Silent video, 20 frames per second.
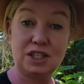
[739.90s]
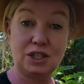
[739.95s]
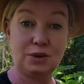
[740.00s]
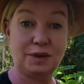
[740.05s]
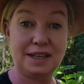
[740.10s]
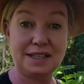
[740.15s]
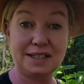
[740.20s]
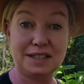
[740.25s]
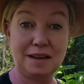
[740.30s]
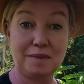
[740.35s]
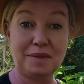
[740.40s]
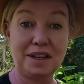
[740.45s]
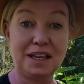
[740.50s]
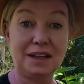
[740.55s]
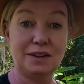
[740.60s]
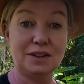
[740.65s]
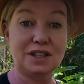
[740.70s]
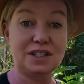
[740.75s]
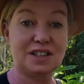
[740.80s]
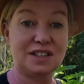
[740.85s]
doing something
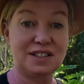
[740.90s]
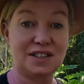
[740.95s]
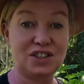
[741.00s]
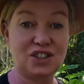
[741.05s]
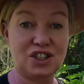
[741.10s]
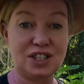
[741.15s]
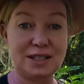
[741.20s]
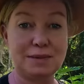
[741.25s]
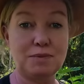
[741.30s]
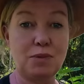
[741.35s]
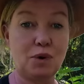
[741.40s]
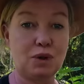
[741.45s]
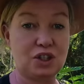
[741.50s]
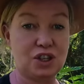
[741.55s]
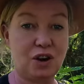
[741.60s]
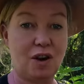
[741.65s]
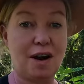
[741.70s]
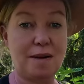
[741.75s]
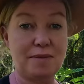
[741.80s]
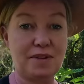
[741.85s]
else because it's just more
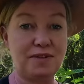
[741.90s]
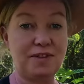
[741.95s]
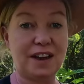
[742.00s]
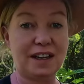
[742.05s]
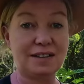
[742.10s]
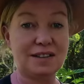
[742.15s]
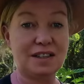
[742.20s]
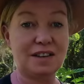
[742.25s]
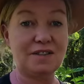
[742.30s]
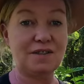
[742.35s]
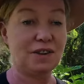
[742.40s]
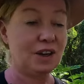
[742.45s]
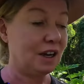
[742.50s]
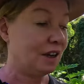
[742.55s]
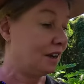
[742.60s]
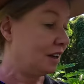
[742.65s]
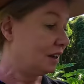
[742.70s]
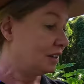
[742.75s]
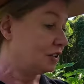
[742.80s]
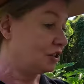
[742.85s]
time effective
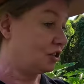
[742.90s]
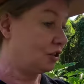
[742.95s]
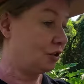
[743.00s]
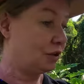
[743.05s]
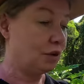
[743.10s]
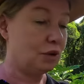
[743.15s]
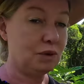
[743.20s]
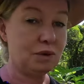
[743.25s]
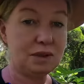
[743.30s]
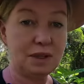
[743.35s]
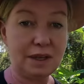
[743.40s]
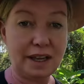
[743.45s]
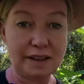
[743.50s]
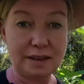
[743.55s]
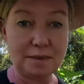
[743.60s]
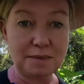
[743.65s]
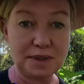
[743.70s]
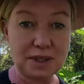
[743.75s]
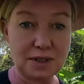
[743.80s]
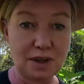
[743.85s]
to
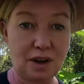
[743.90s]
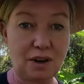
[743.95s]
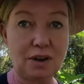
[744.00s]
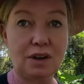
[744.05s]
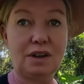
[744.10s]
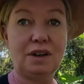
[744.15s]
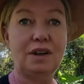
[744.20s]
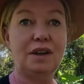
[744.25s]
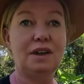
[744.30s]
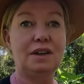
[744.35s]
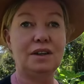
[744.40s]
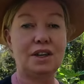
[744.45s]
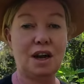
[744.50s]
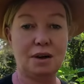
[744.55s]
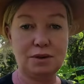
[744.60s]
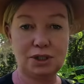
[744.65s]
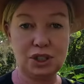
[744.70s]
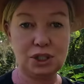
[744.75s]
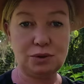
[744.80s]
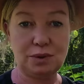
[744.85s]
let them soak, go
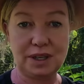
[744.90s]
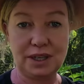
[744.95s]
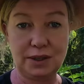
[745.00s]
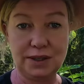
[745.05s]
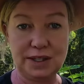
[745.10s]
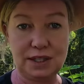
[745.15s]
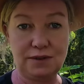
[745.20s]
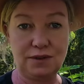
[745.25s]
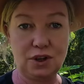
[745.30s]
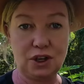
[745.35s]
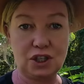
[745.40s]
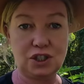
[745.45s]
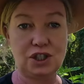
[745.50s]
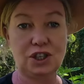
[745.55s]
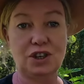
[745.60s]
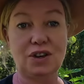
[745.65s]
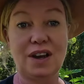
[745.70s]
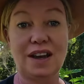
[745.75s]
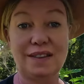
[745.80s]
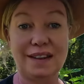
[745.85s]
and do what else you've got to
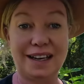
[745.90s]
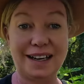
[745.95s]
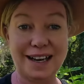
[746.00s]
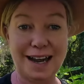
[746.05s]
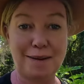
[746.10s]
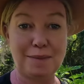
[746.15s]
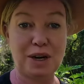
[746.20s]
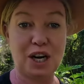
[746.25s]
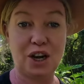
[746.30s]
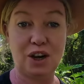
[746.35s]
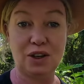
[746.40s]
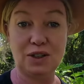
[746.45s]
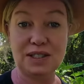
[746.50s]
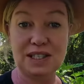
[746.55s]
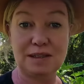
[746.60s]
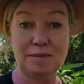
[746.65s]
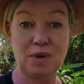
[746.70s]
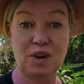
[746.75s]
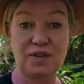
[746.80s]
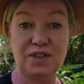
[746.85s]
do and then come and
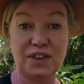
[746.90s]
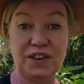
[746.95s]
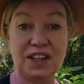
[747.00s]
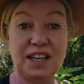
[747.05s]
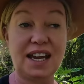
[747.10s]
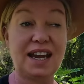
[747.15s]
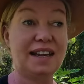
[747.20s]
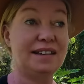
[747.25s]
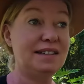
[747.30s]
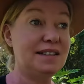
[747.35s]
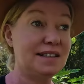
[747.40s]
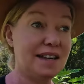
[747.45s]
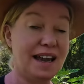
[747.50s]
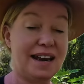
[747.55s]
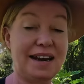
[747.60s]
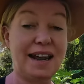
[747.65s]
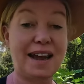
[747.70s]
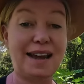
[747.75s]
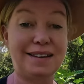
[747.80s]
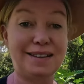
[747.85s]
hose them off at the end
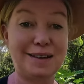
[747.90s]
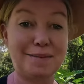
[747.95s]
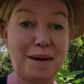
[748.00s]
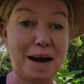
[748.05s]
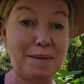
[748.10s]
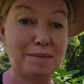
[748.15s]
and hang them